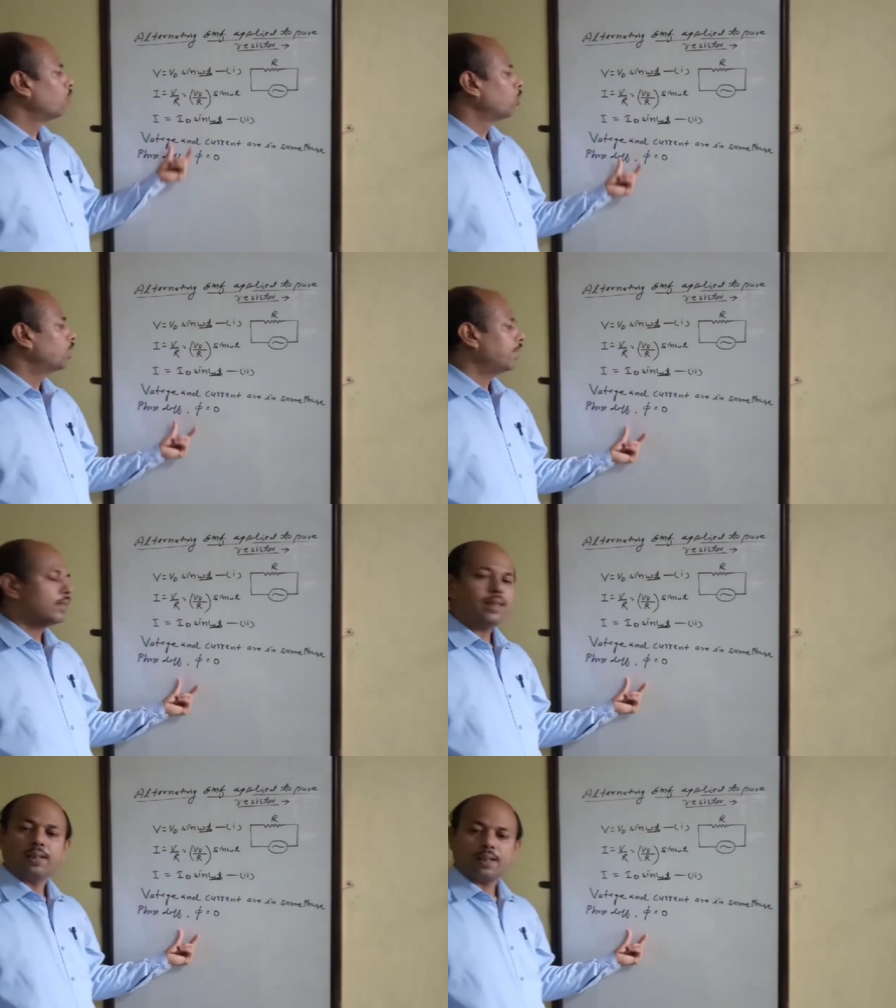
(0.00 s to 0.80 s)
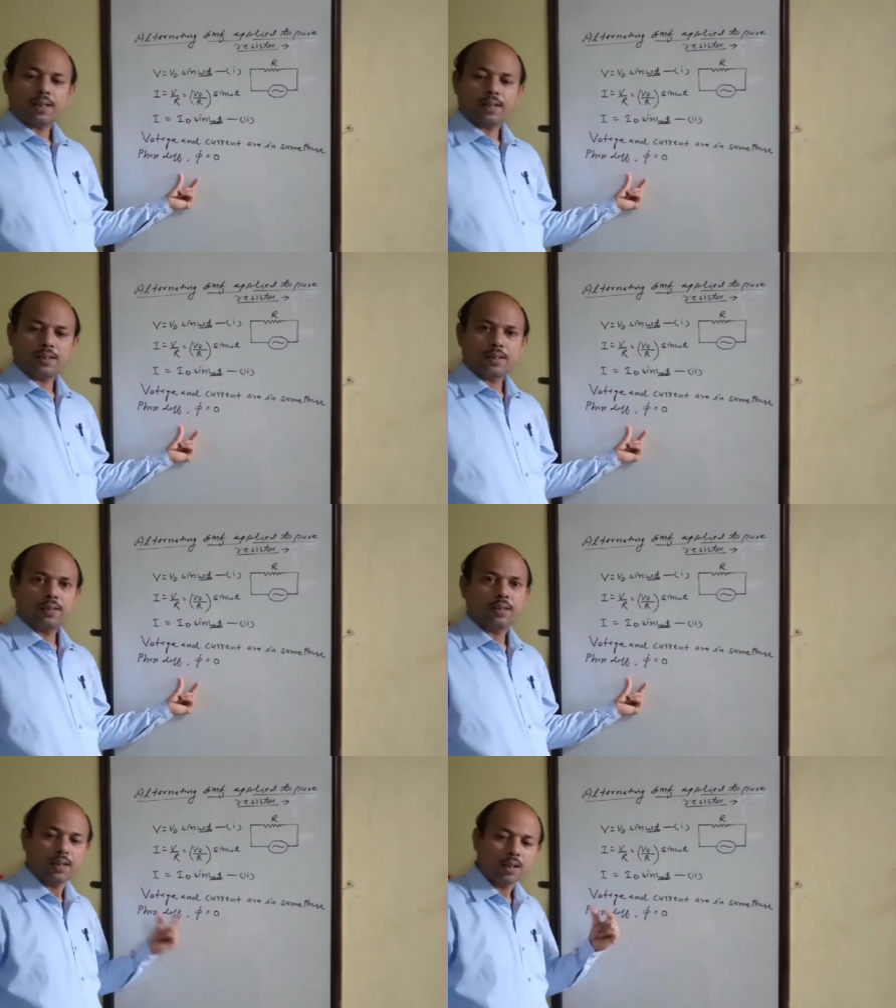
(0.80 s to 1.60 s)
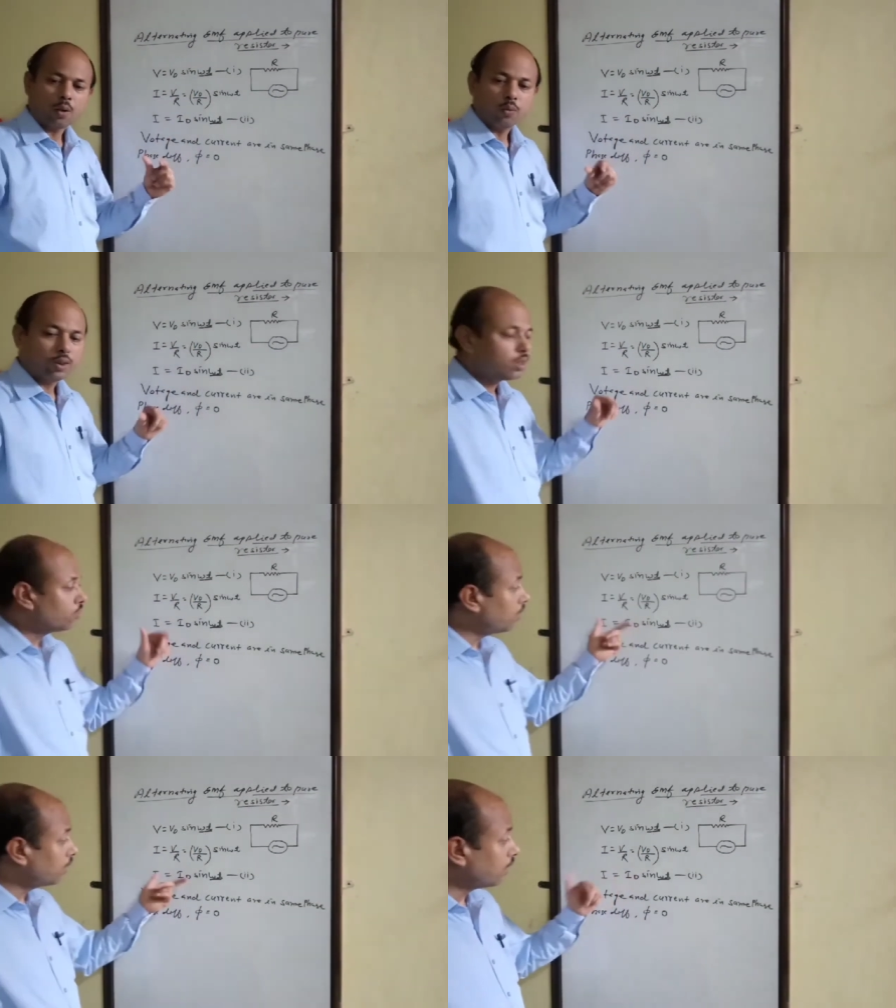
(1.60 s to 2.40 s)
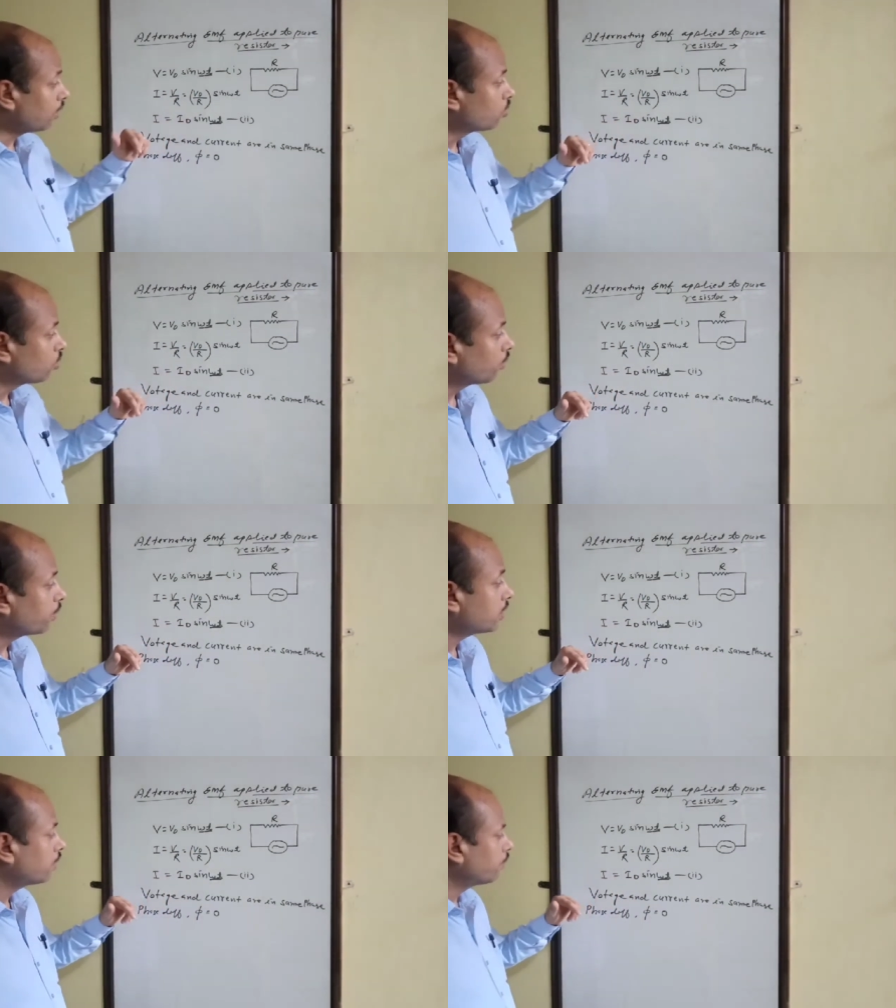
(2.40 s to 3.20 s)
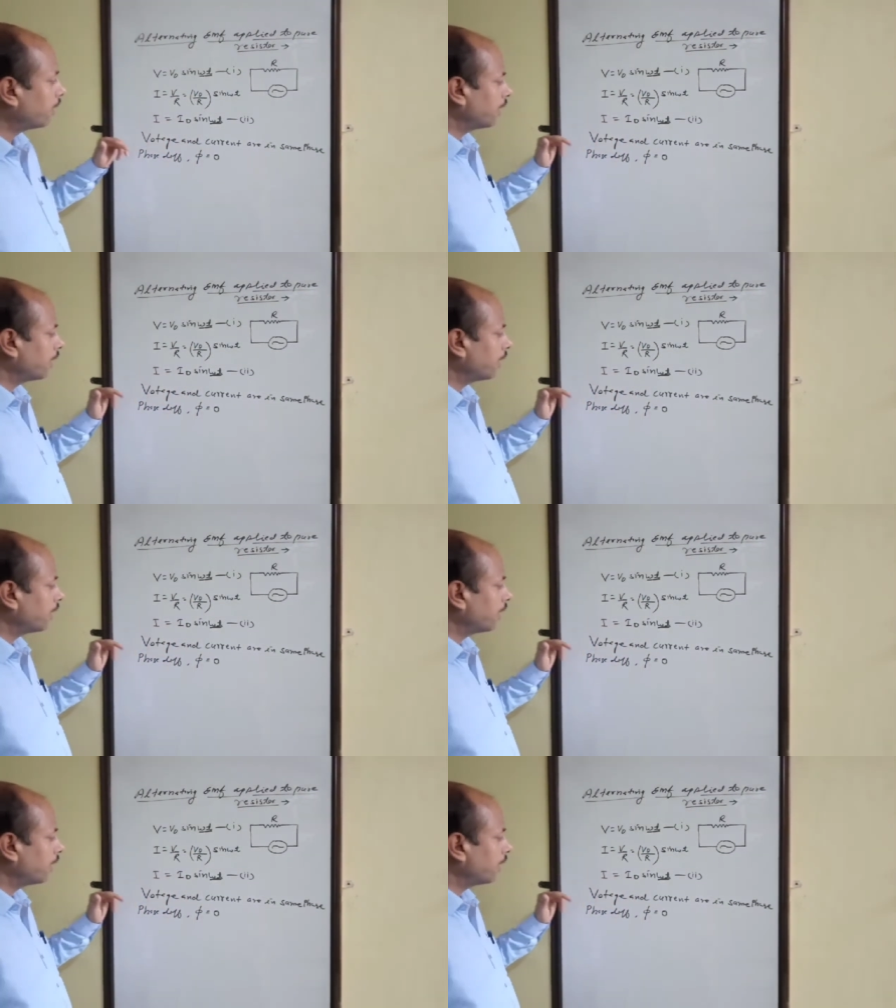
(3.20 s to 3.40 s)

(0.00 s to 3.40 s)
voltage and current. Now this we can also represent by